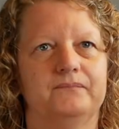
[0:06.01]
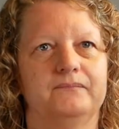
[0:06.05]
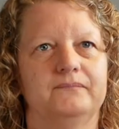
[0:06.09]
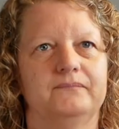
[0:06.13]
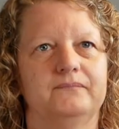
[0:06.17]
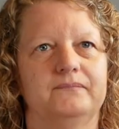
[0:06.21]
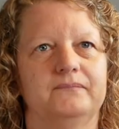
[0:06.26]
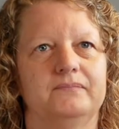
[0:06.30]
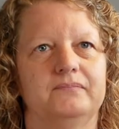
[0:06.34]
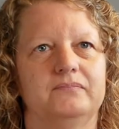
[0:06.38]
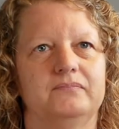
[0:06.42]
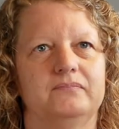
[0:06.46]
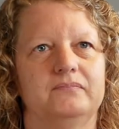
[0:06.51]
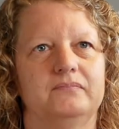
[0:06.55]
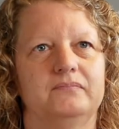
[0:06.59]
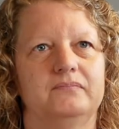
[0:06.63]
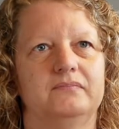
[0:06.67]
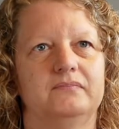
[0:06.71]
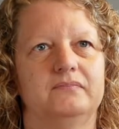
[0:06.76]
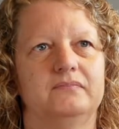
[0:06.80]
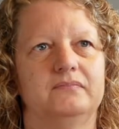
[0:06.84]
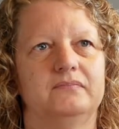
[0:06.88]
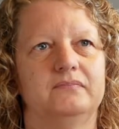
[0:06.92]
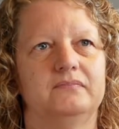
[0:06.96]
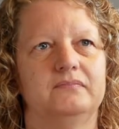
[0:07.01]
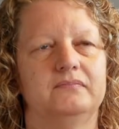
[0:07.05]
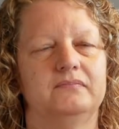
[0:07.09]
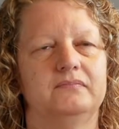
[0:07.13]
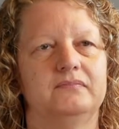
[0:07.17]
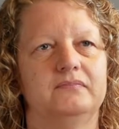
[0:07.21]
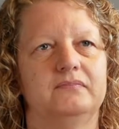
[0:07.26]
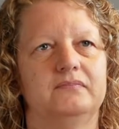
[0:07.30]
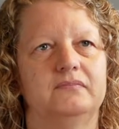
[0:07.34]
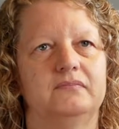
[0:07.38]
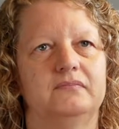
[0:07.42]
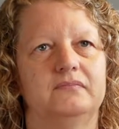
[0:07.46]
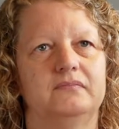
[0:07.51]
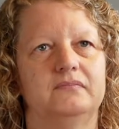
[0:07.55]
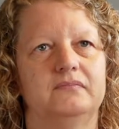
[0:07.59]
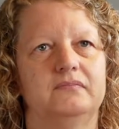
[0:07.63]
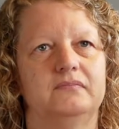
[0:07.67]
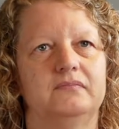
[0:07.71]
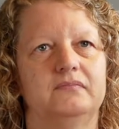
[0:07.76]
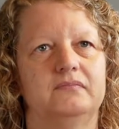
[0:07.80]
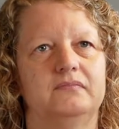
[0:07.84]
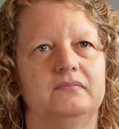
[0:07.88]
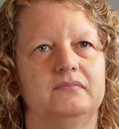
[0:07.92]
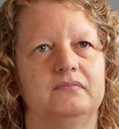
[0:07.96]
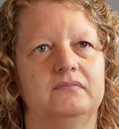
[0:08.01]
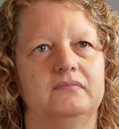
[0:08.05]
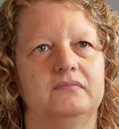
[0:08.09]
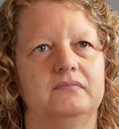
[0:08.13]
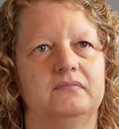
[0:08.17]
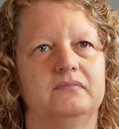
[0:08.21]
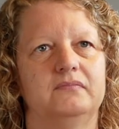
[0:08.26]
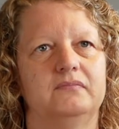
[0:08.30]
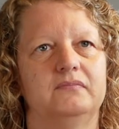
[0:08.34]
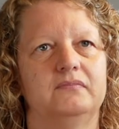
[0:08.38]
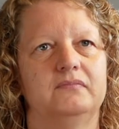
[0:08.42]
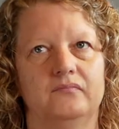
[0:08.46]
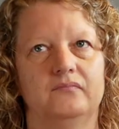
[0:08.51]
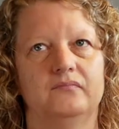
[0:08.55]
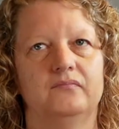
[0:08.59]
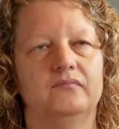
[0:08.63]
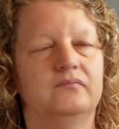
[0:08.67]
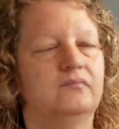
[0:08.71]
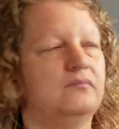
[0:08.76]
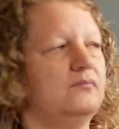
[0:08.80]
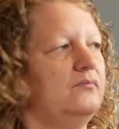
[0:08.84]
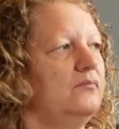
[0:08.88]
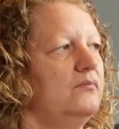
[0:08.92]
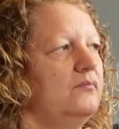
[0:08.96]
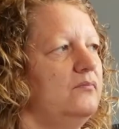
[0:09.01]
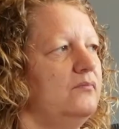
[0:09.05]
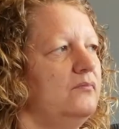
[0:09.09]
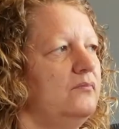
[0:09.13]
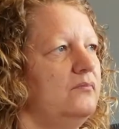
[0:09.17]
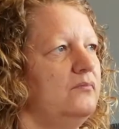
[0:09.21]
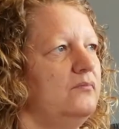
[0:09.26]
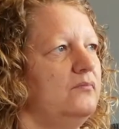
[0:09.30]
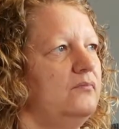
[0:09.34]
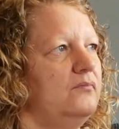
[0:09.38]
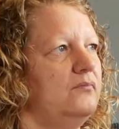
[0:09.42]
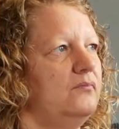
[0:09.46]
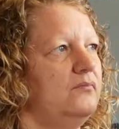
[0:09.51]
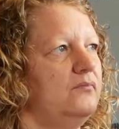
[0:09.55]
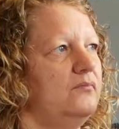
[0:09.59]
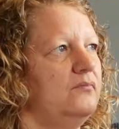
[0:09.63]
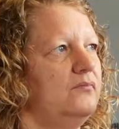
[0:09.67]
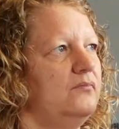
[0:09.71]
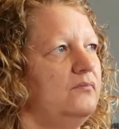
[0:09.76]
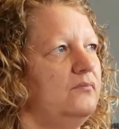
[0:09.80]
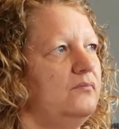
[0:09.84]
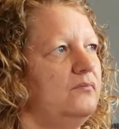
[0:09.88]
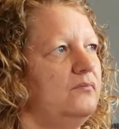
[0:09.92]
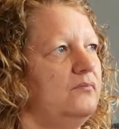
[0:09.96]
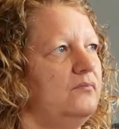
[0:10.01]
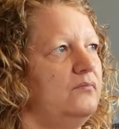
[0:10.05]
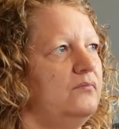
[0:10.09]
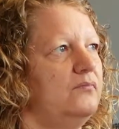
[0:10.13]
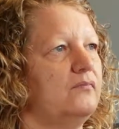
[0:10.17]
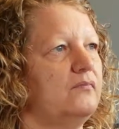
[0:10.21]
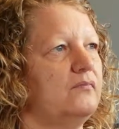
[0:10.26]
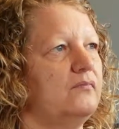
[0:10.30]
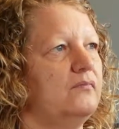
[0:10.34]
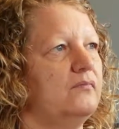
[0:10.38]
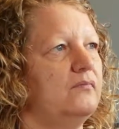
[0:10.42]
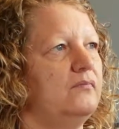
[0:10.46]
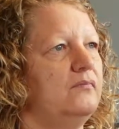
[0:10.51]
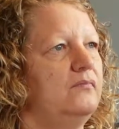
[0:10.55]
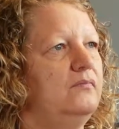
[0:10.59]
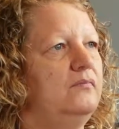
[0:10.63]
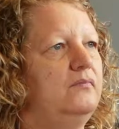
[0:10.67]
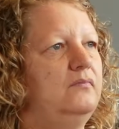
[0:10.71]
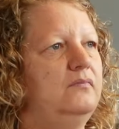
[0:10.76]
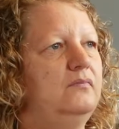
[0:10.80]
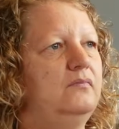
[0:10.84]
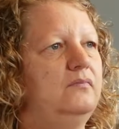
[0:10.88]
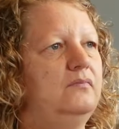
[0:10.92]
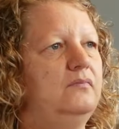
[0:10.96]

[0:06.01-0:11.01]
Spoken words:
[no speech]